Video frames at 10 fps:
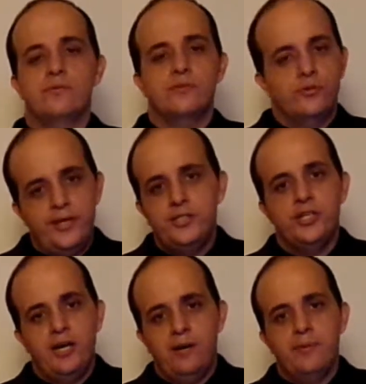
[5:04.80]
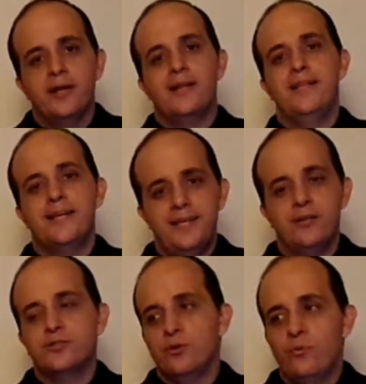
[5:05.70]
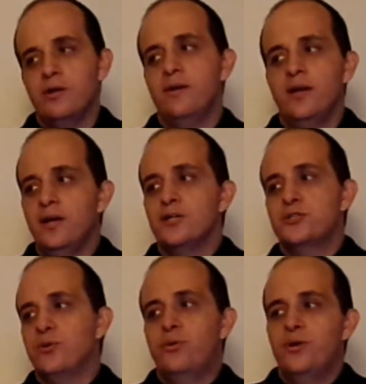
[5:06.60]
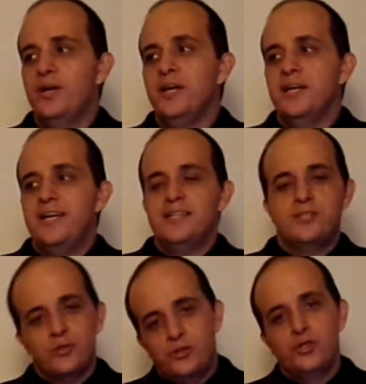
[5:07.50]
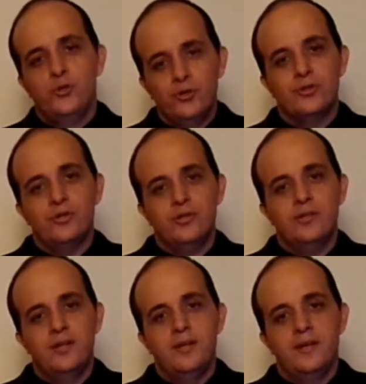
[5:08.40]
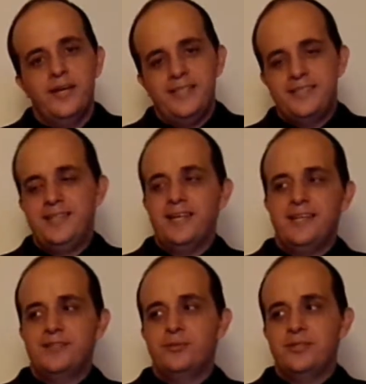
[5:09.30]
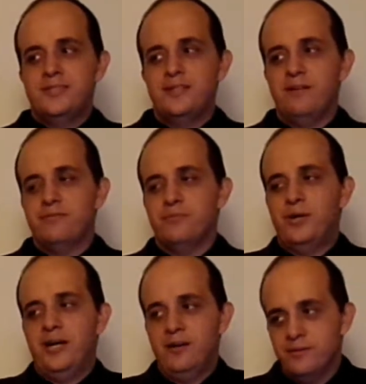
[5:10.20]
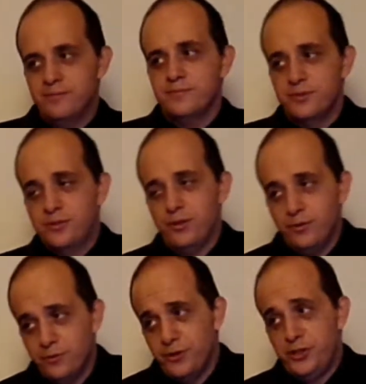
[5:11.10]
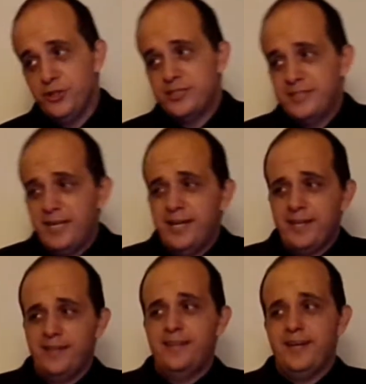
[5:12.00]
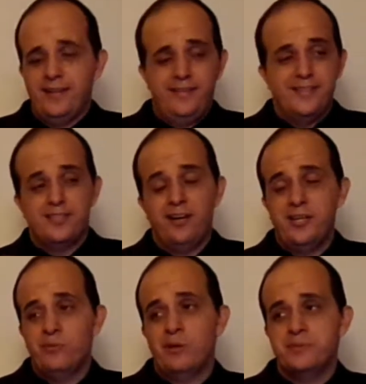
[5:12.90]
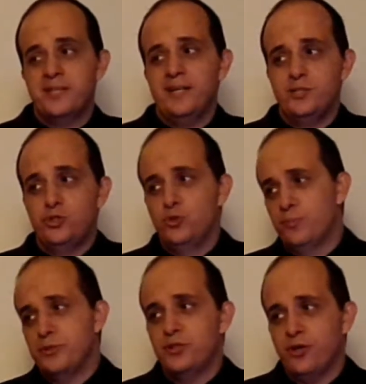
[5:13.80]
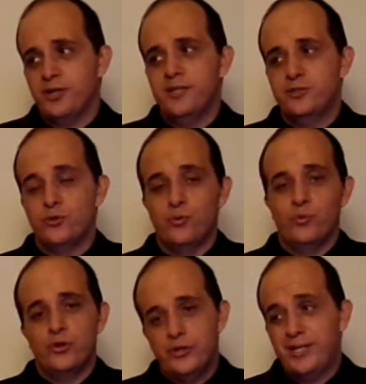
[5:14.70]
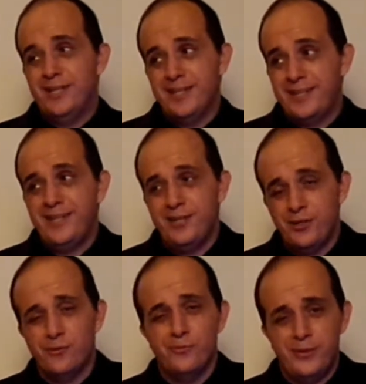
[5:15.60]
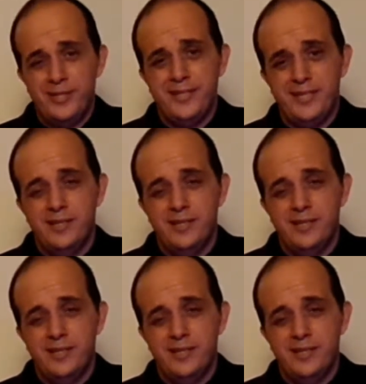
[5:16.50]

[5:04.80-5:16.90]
great job. Click here. So what? So to Google, it's thinking to itself, wow. So you're saying that this honey website is super targeted to the word click here? Really?